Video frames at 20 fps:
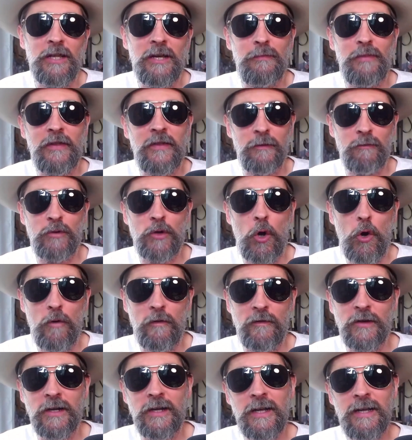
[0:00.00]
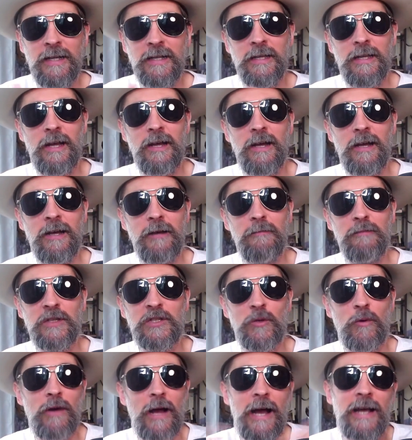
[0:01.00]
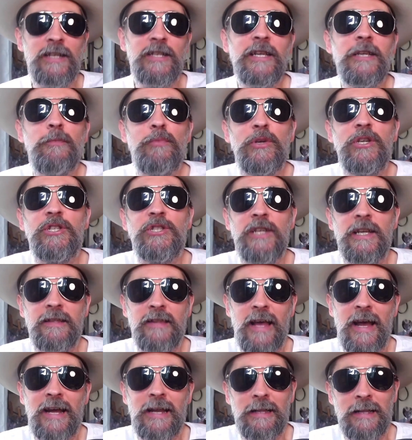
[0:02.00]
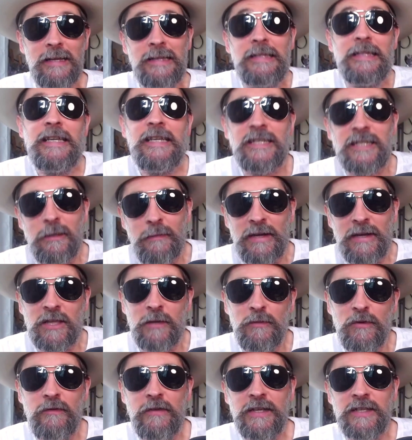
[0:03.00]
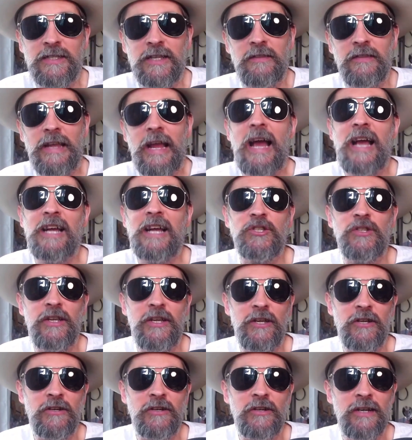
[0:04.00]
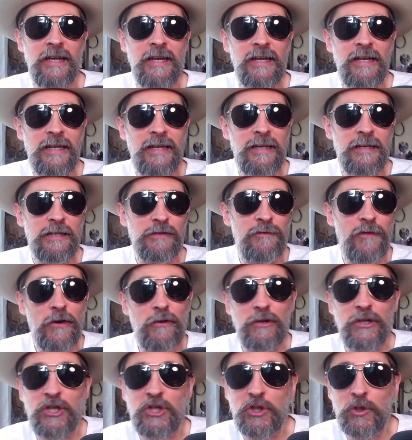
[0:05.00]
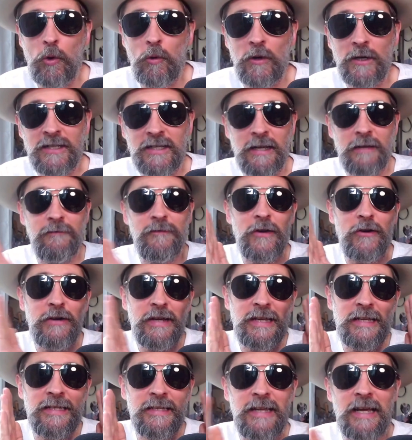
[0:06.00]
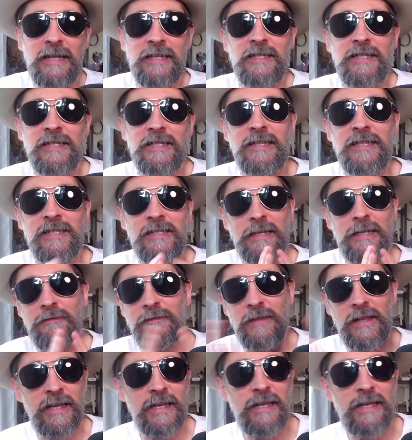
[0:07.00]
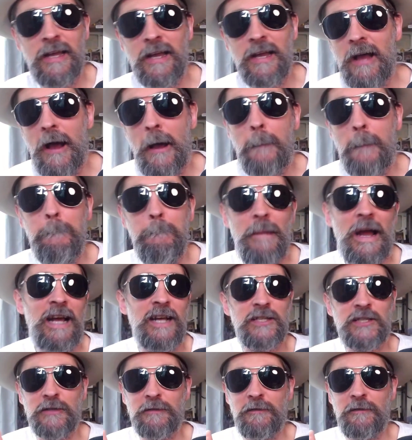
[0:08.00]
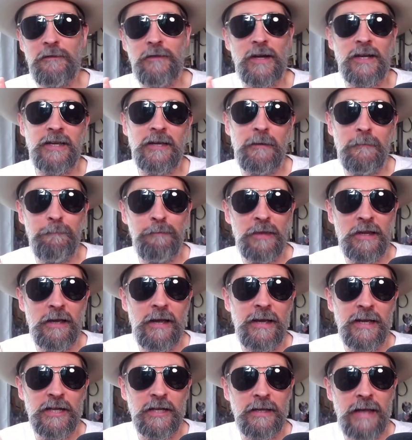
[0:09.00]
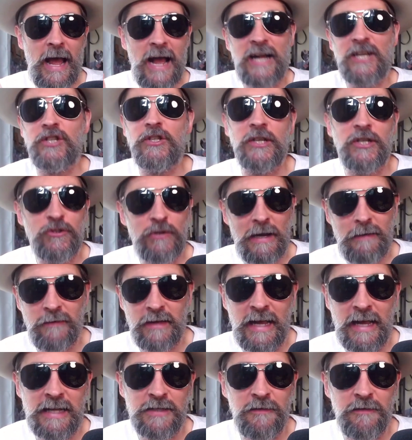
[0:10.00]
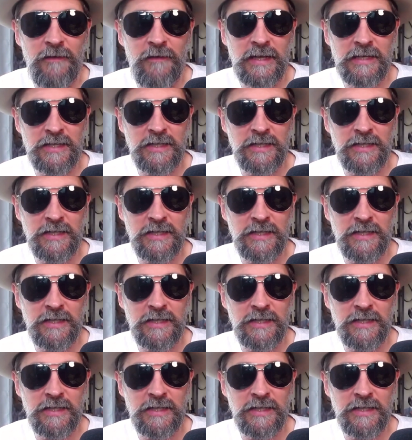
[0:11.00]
up, and then we're over. So I did appreciate that, at least, about the movie, is that the action here is very short and very condensed instead of like a massive fucking action extravaganza fight